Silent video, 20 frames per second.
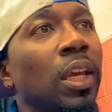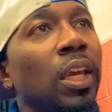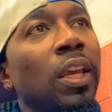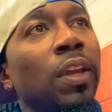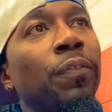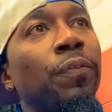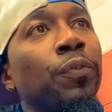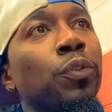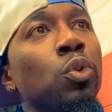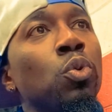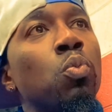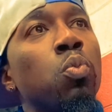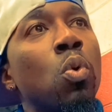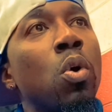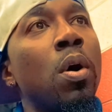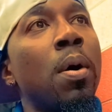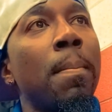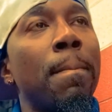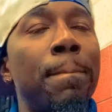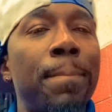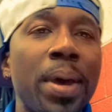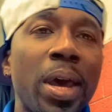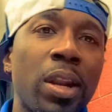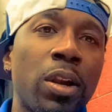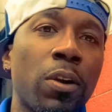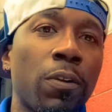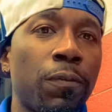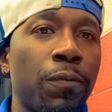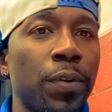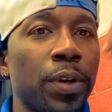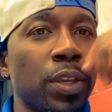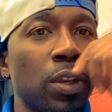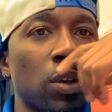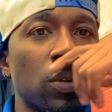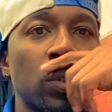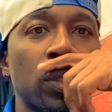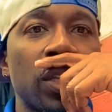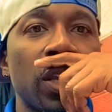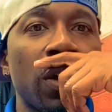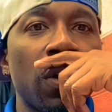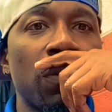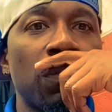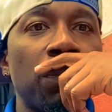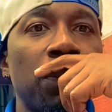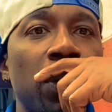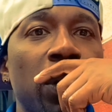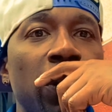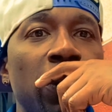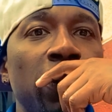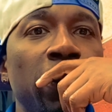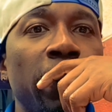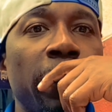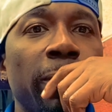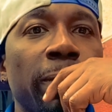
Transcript: if you want better for yourself, bro.